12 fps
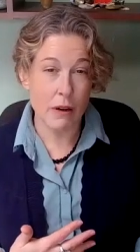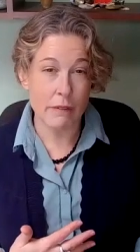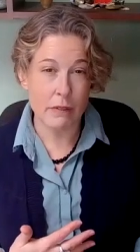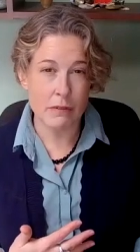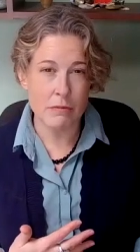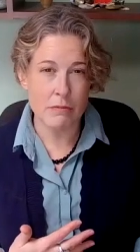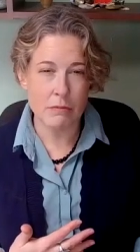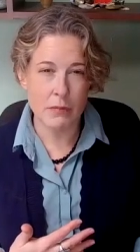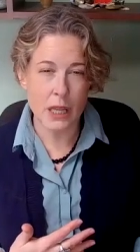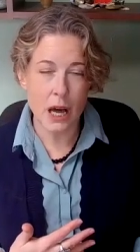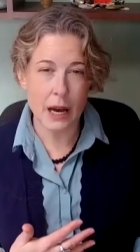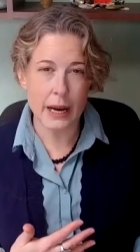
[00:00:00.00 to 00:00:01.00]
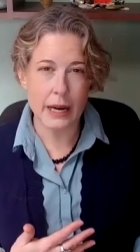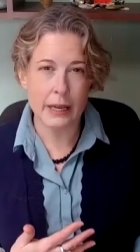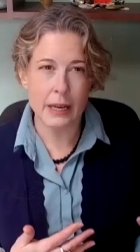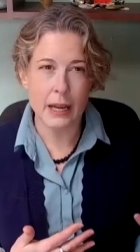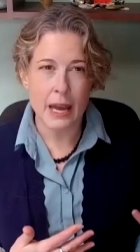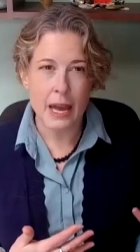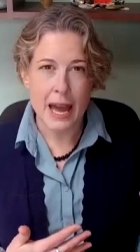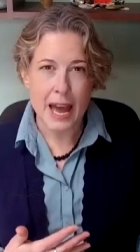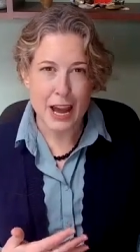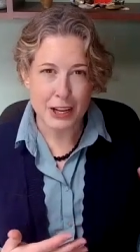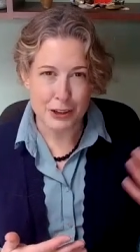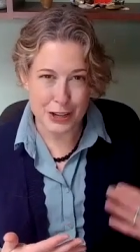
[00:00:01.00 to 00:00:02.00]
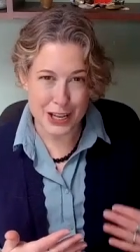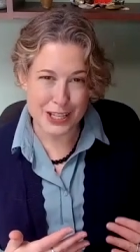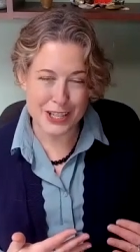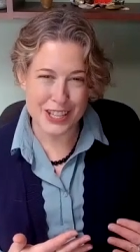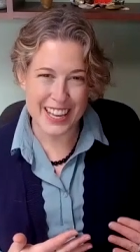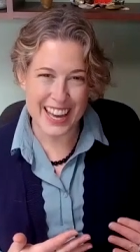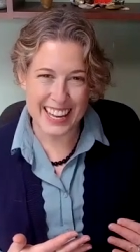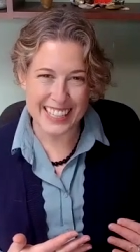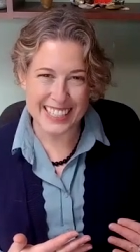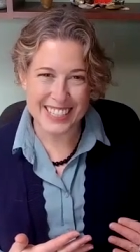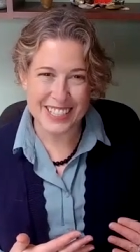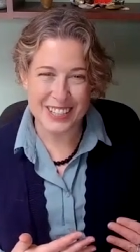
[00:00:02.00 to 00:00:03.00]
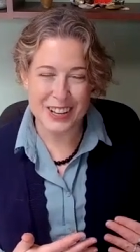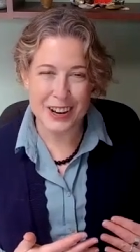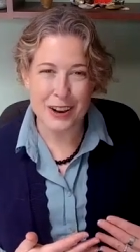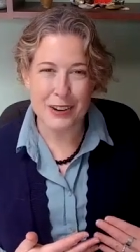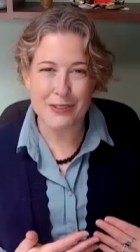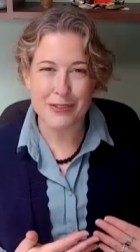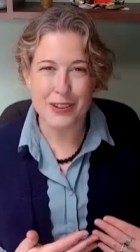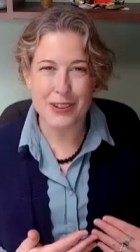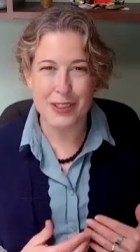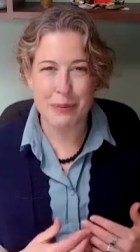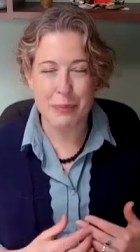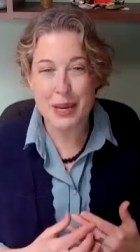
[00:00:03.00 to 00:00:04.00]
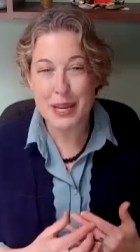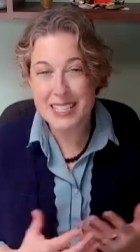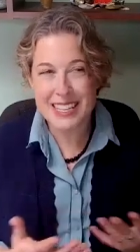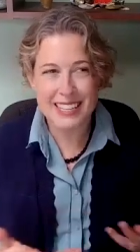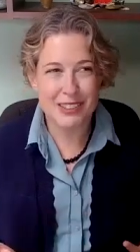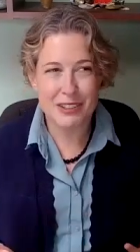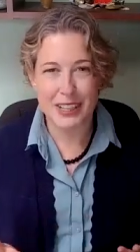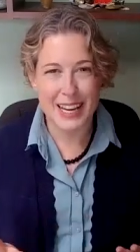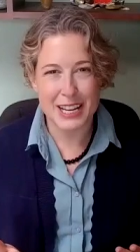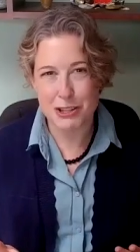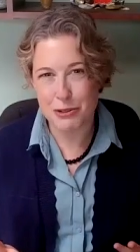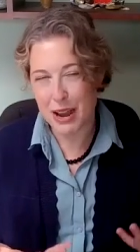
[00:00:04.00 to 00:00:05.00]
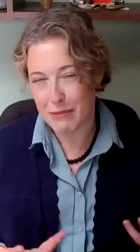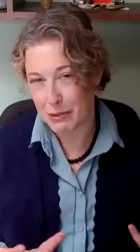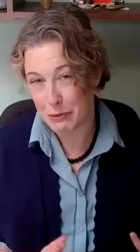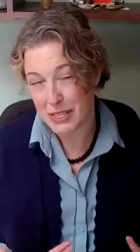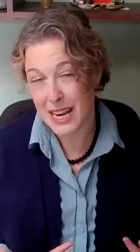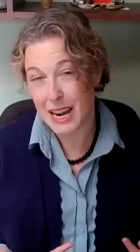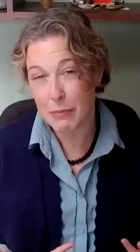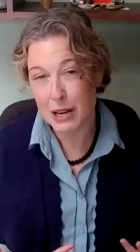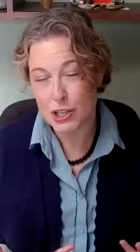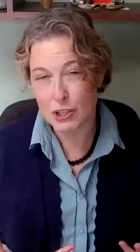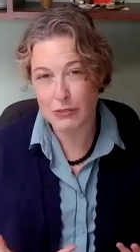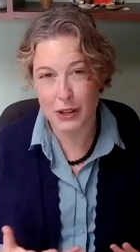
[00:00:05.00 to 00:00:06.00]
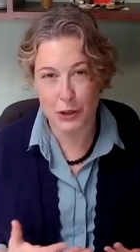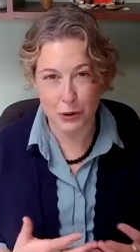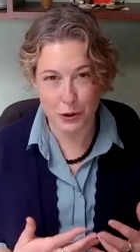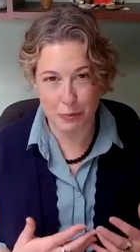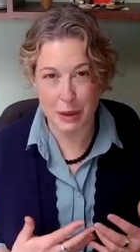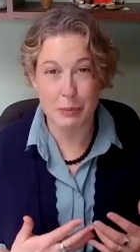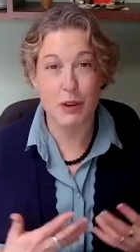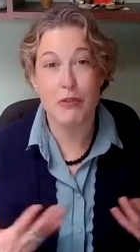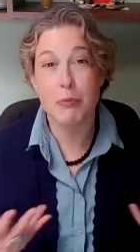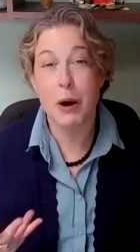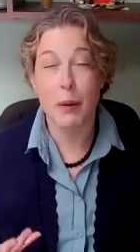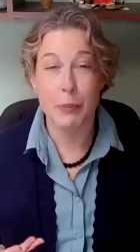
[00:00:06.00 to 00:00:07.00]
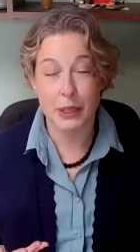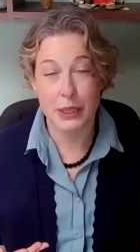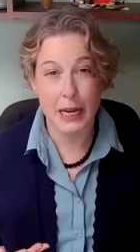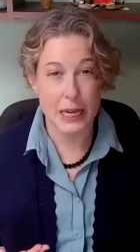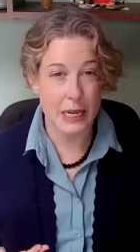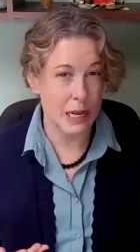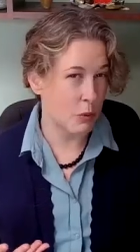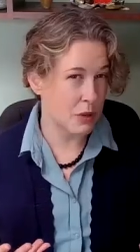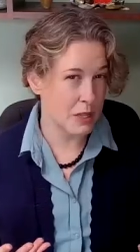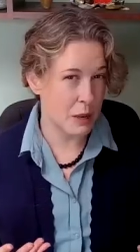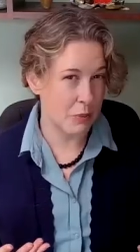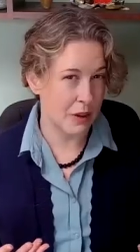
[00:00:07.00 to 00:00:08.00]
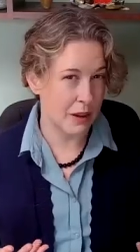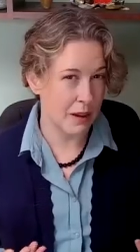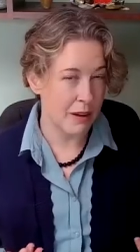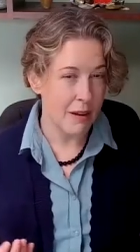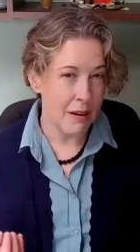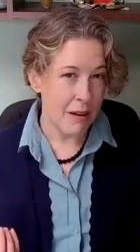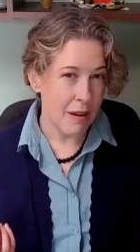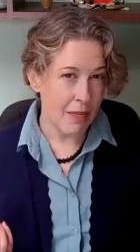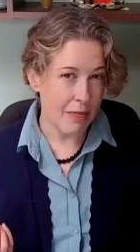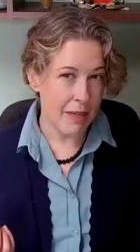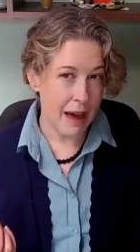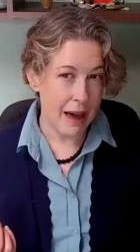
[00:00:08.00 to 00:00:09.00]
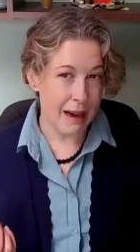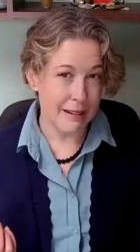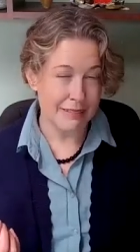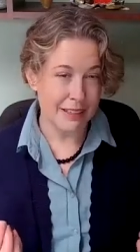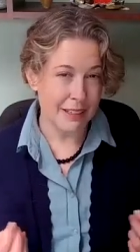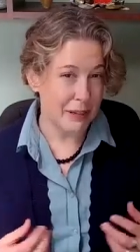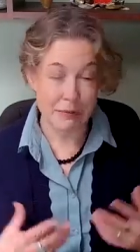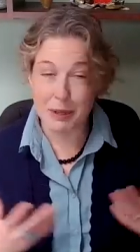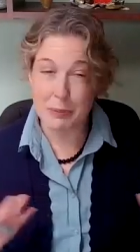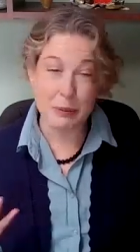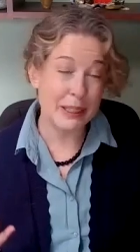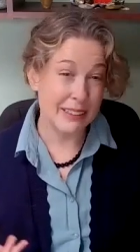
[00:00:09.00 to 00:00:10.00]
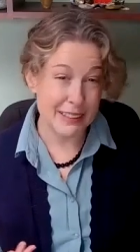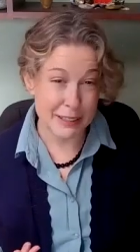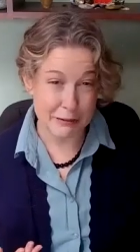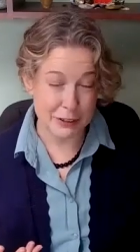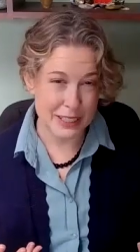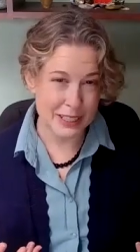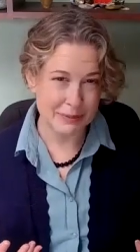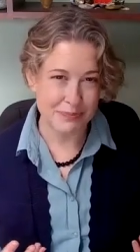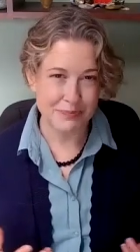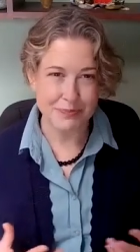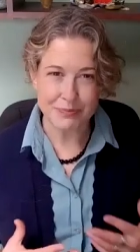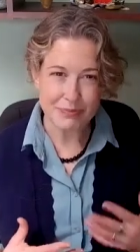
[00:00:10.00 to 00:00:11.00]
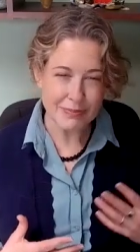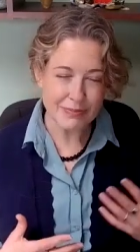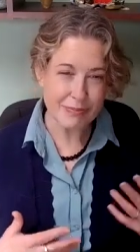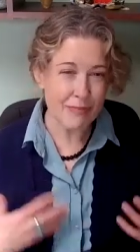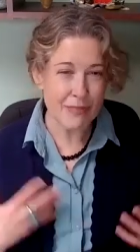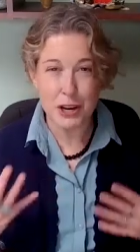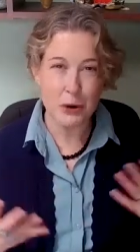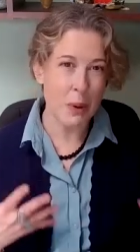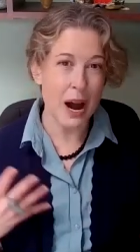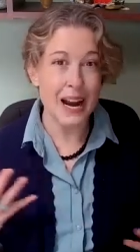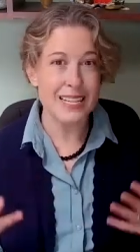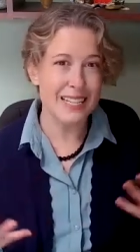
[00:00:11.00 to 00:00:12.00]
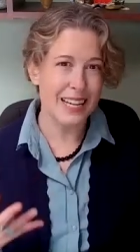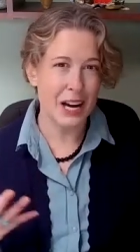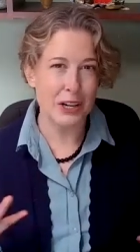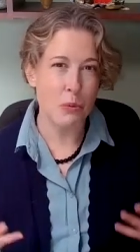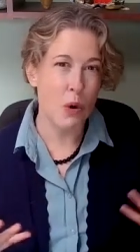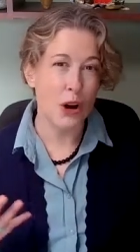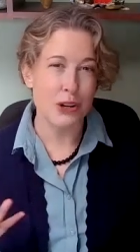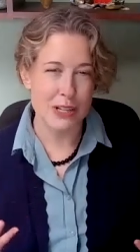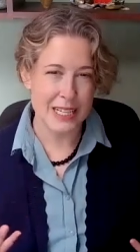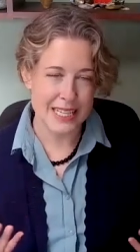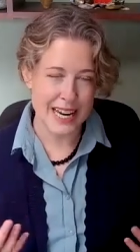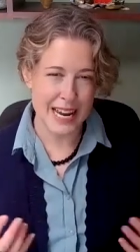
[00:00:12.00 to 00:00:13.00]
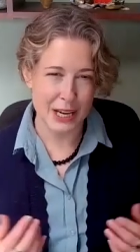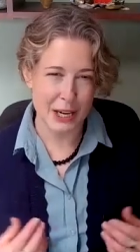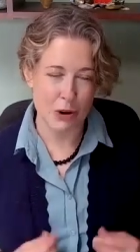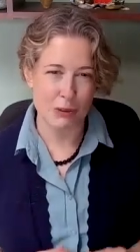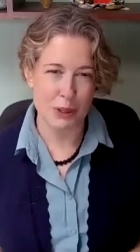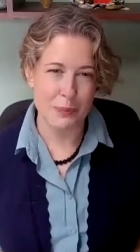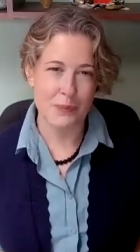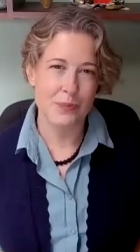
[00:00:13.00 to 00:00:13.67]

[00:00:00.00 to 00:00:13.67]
online, and you get to the end of the piece and you realize you haven't retained much of it, or maybe you've populated it with something that completely different in your mind and kind of wandered and taken over.